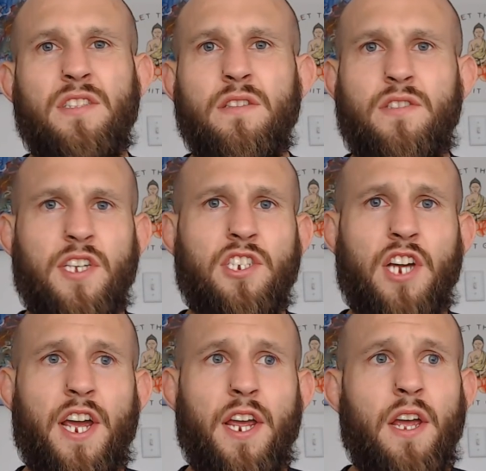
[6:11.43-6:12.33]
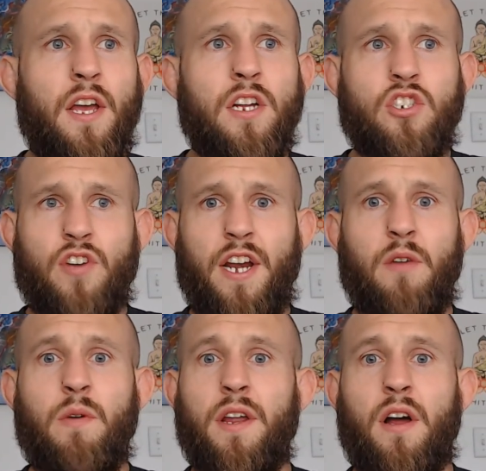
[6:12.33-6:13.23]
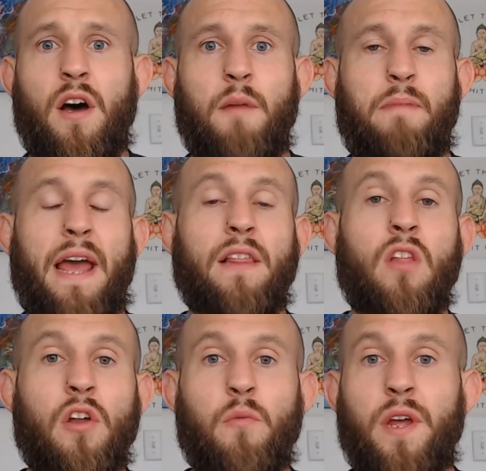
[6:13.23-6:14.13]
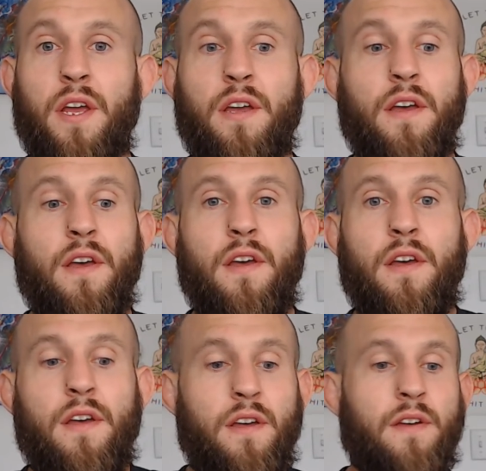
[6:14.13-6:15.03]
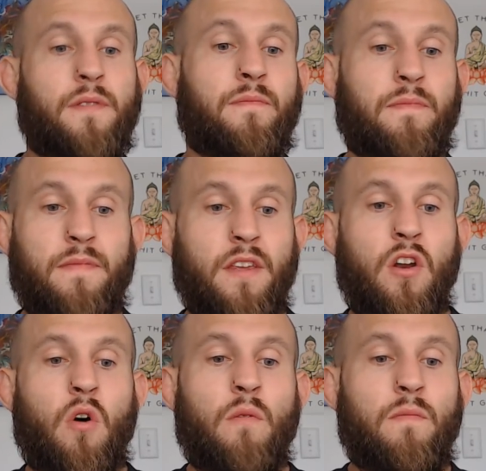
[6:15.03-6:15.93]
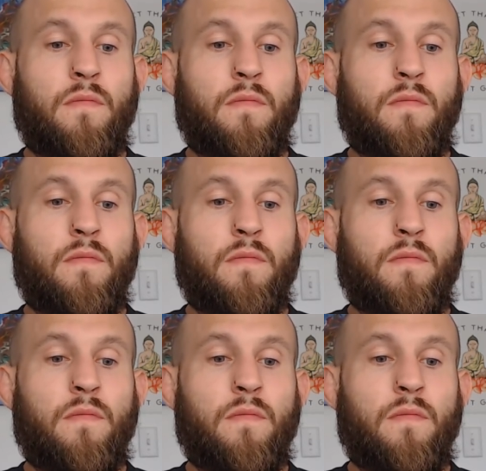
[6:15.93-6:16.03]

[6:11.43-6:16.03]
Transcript: TJ training with Bang Ludwig, you know,